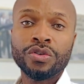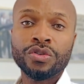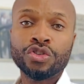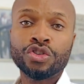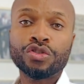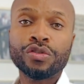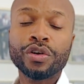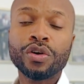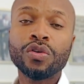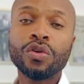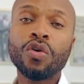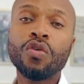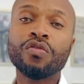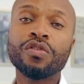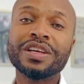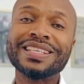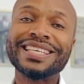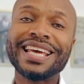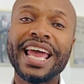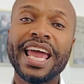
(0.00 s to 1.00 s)
trickle over
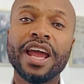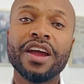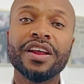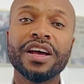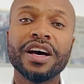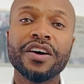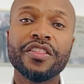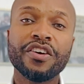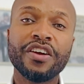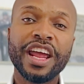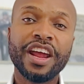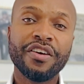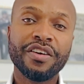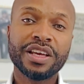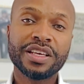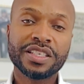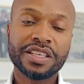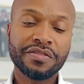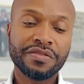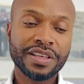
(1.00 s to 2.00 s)
into other
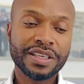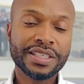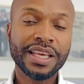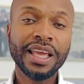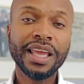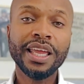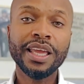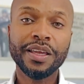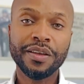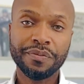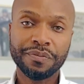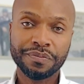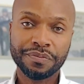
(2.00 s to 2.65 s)
areas of the team